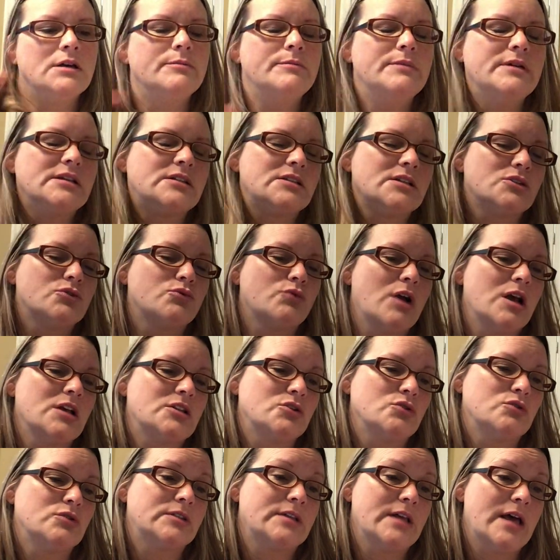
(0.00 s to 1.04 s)
Mrs.
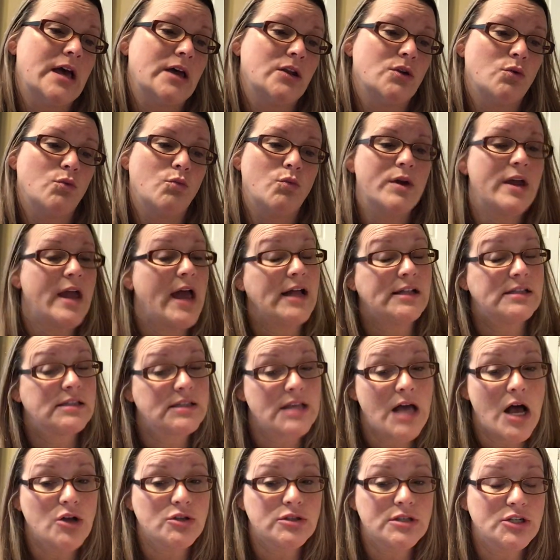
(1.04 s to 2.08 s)
Russell said, "We had
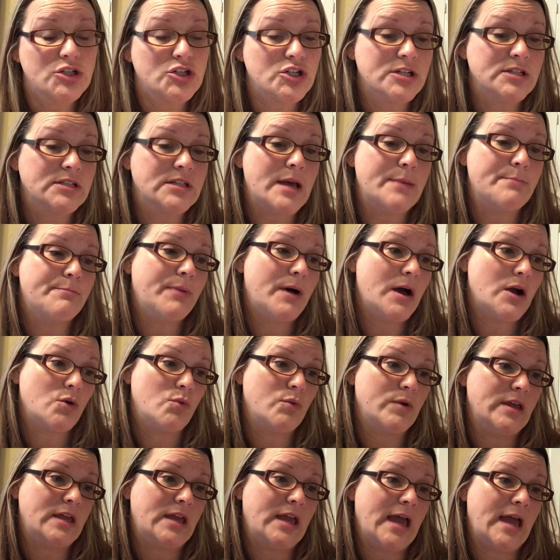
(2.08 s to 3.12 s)
sausages and
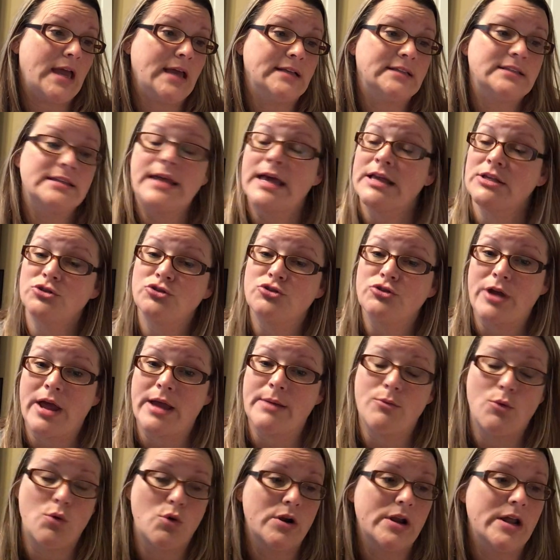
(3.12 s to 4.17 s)
buckwheat cakes
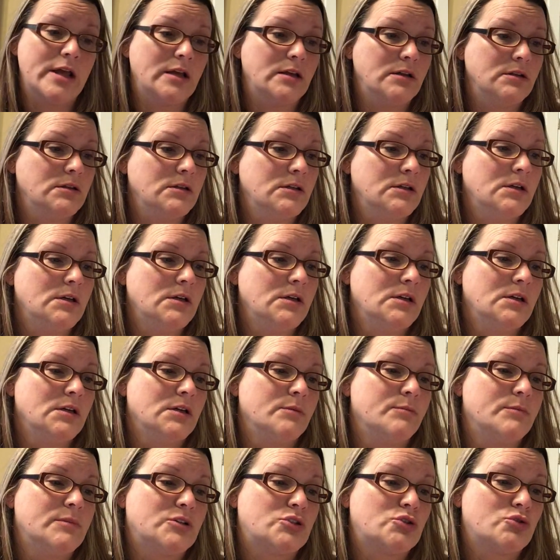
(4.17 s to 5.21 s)
yesterday morning."
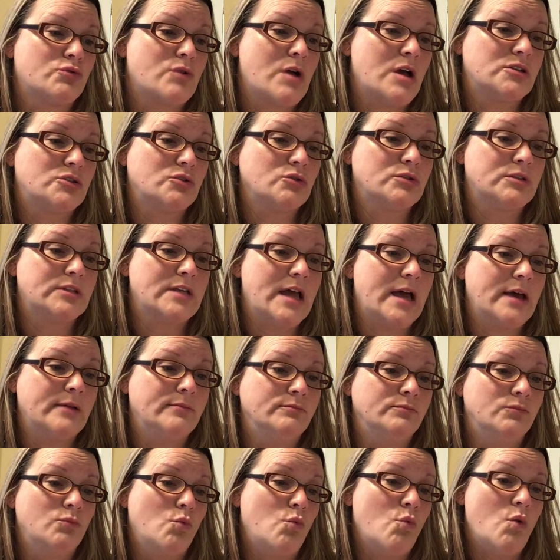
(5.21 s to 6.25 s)
Mr. Russell
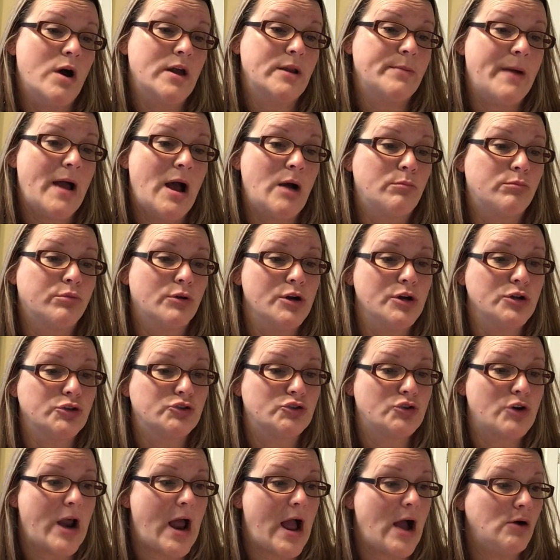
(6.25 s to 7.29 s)
said, "What about brook
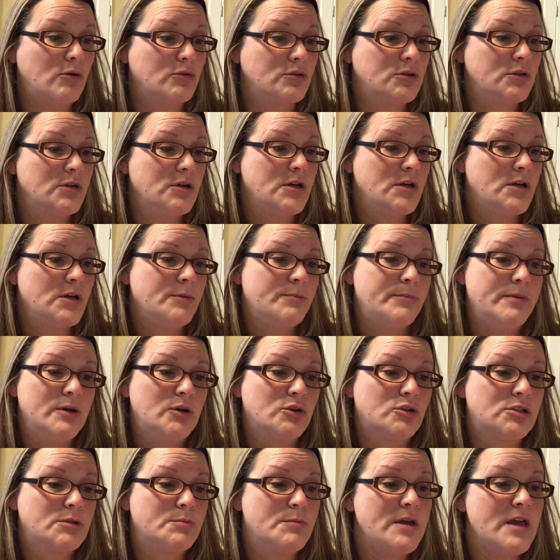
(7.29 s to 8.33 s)
trout?
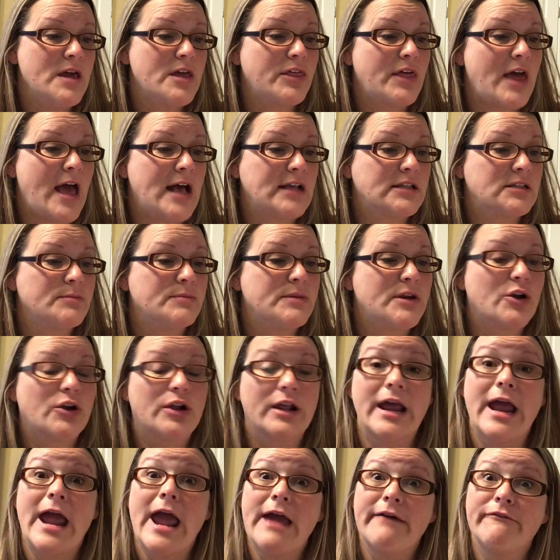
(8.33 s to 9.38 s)
Bill Smith has them
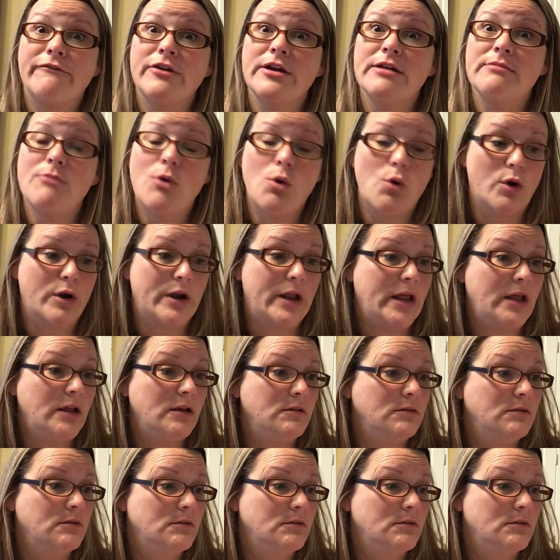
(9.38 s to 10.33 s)
nearly every morning."